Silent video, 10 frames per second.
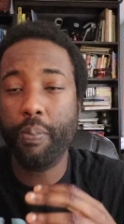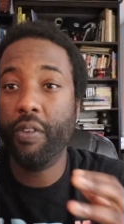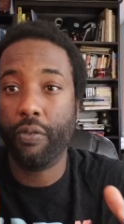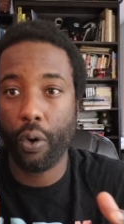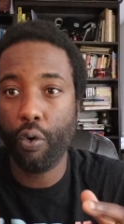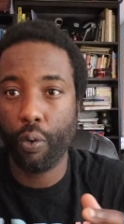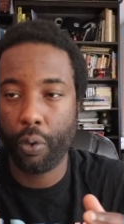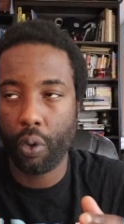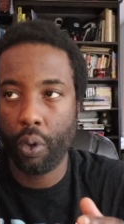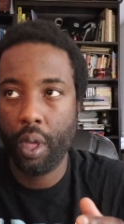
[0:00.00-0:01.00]
can be
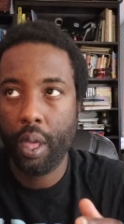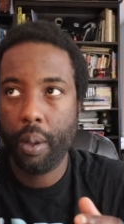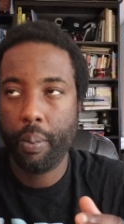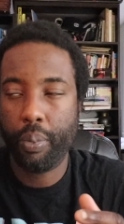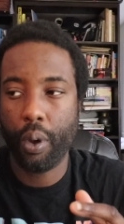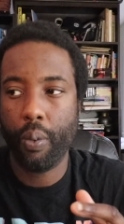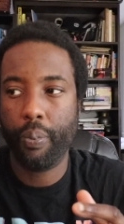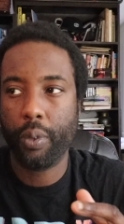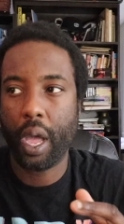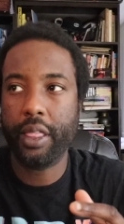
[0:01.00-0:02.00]
vulnerable, but
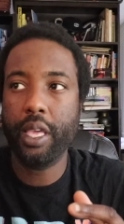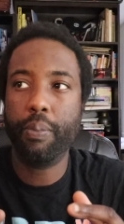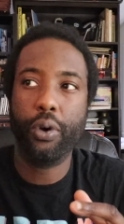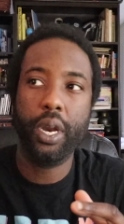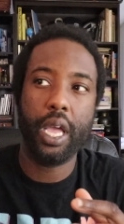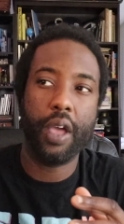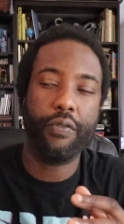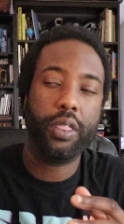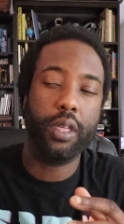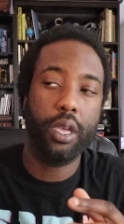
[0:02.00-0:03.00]
I think putting
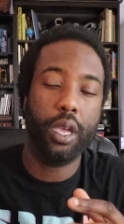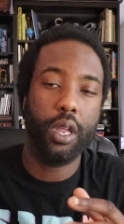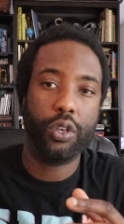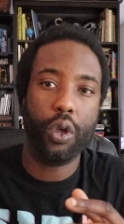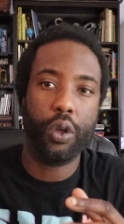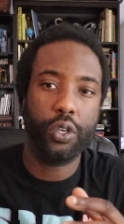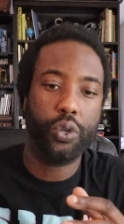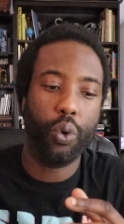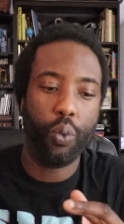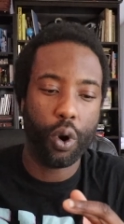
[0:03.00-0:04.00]
everything
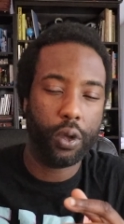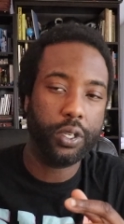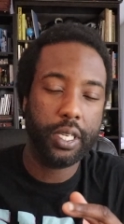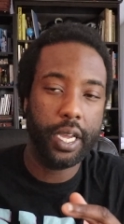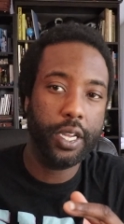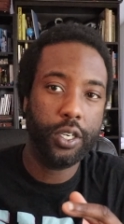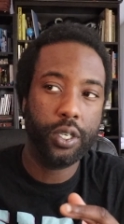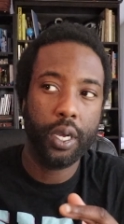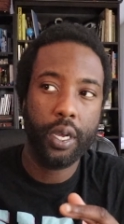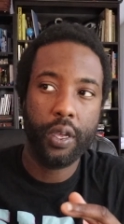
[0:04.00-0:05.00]
onto a world
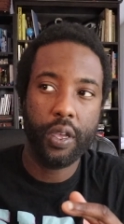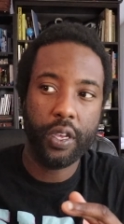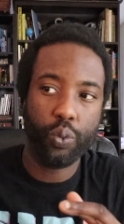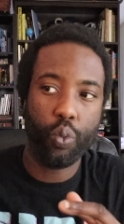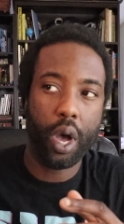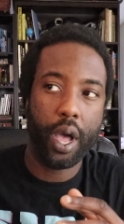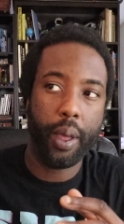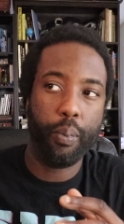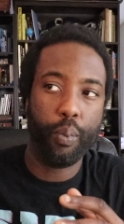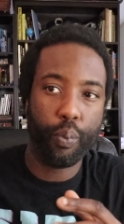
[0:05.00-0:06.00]
stage is
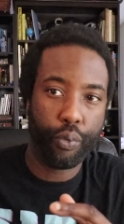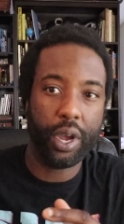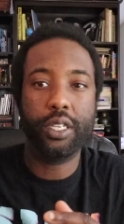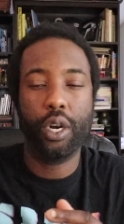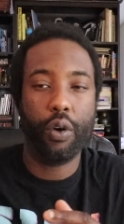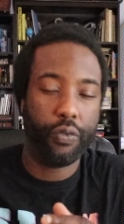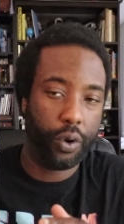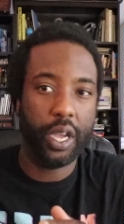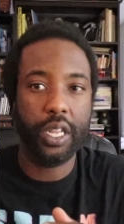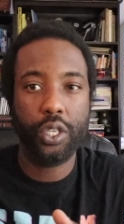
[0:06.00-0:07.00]
what brings it over
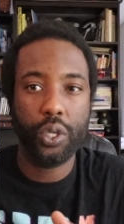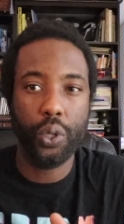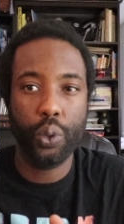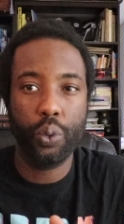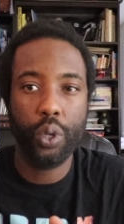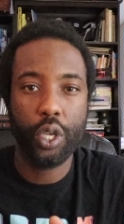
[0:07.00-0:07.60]
into